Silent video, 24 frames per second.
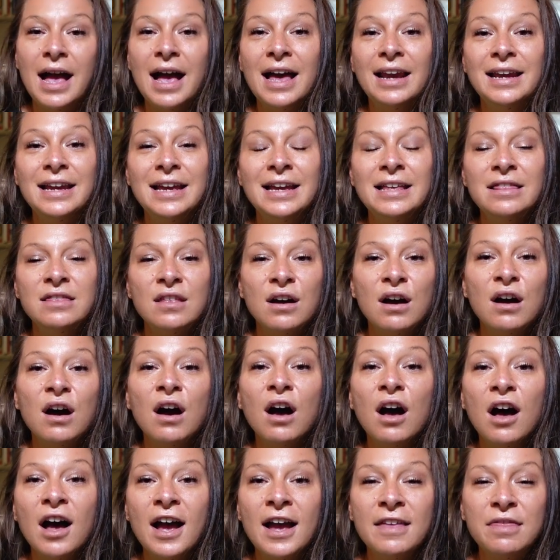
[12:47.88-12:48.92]
And in the
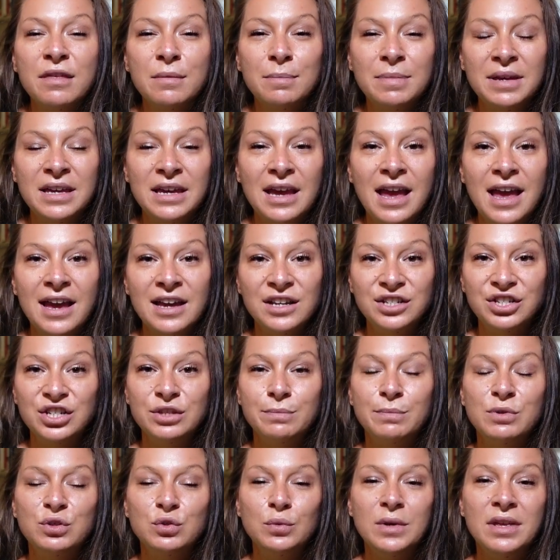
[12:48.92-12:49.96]
high, the pH is
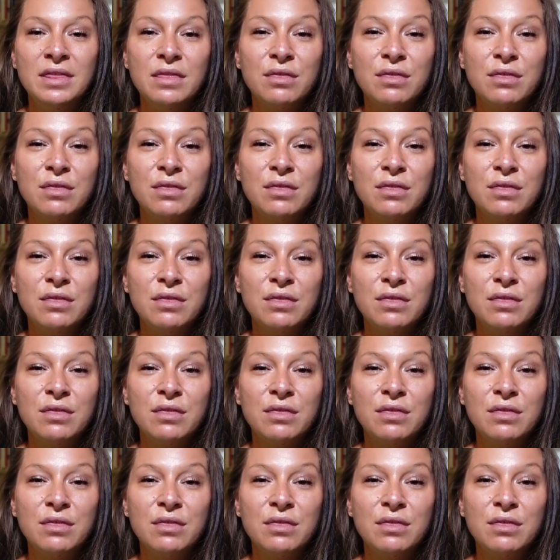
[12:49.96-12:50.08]
between